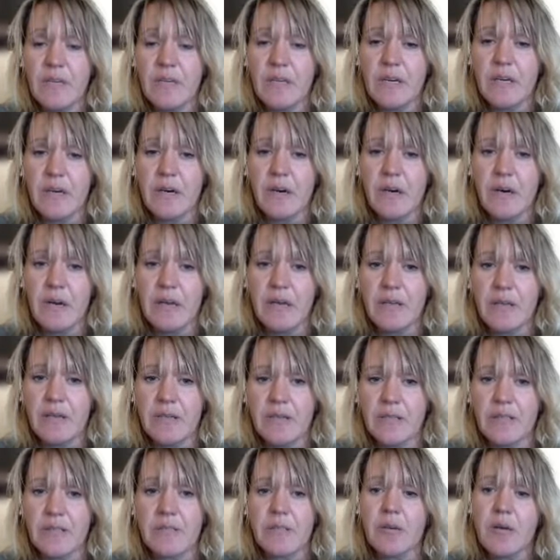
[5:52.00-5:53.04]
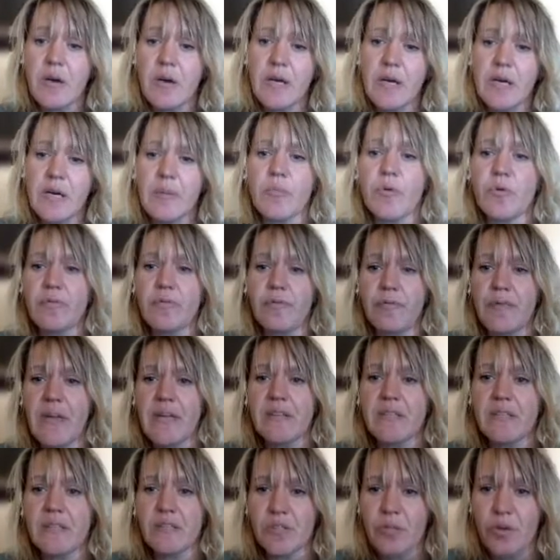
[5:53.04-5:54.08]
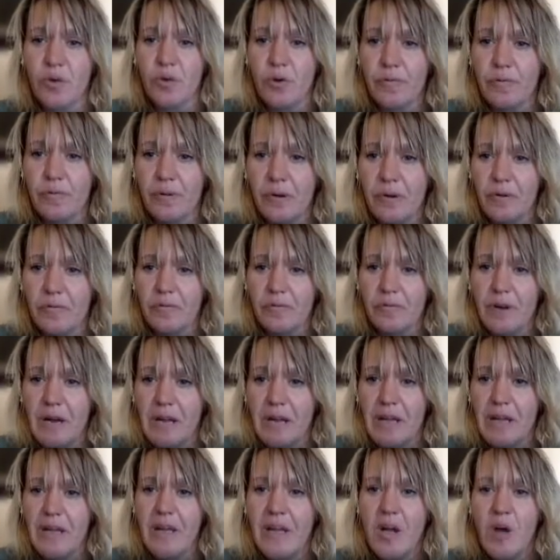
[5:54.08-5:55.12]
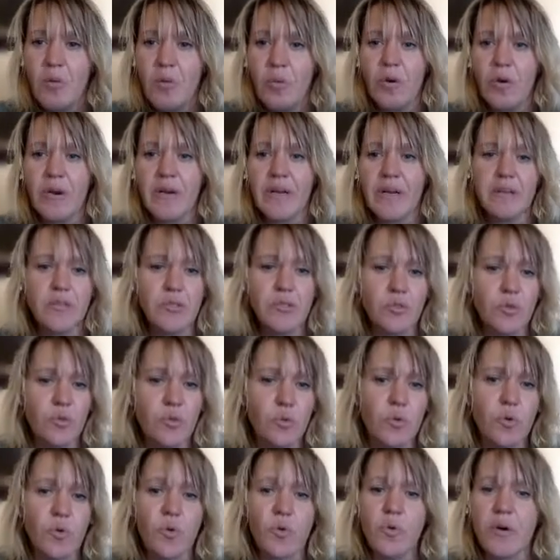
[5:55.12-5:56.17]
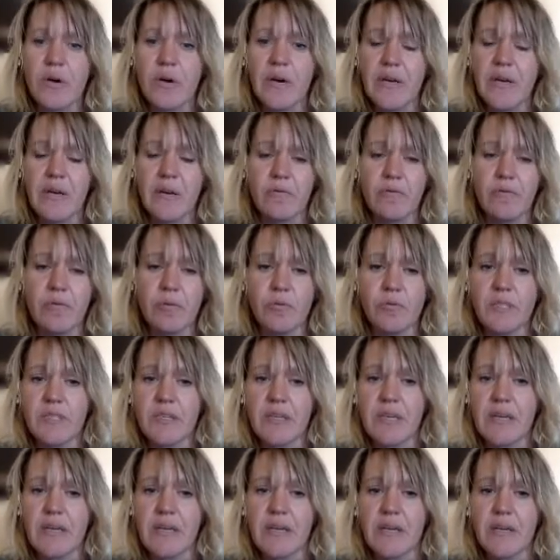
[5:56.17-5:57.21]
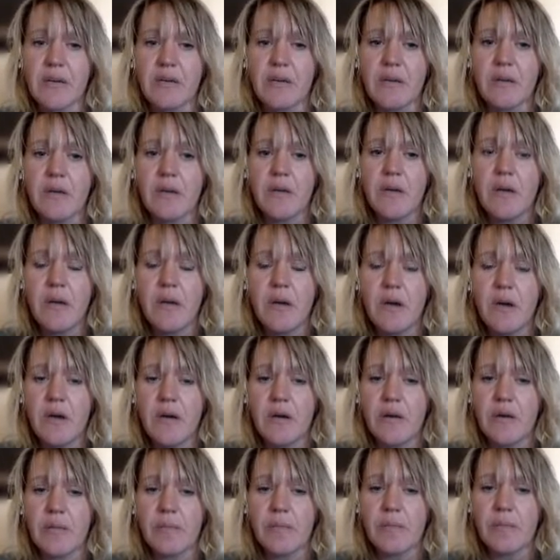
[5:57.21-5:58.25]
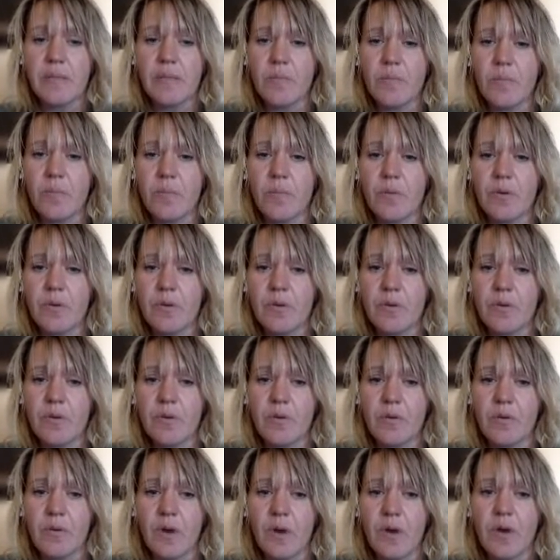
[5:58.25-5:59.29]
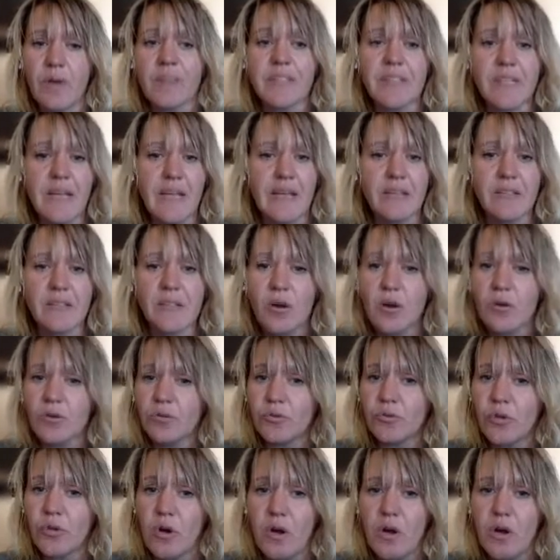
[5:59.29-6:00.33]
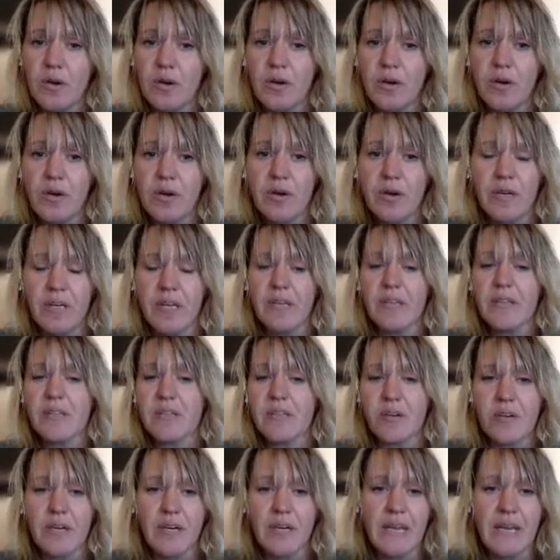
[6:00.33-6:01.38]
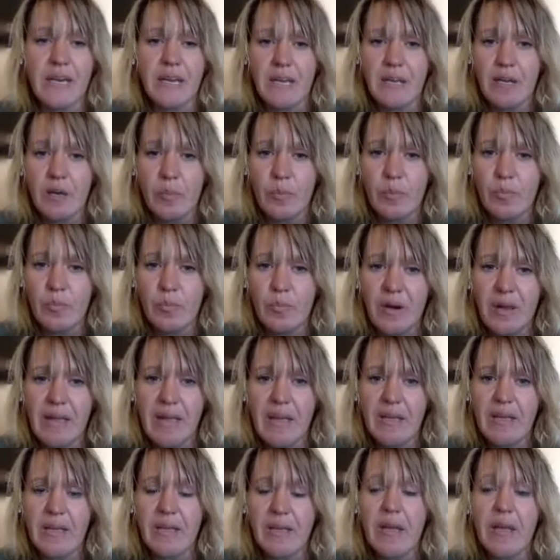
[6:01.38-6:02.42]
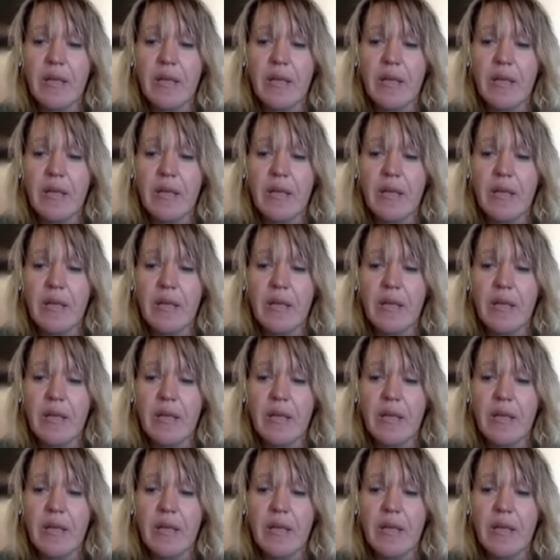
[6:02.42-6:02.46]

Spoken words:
year is the honeymoon phase is over, right? We're in school, we're in a routine, our days are longer, kids are needing a break.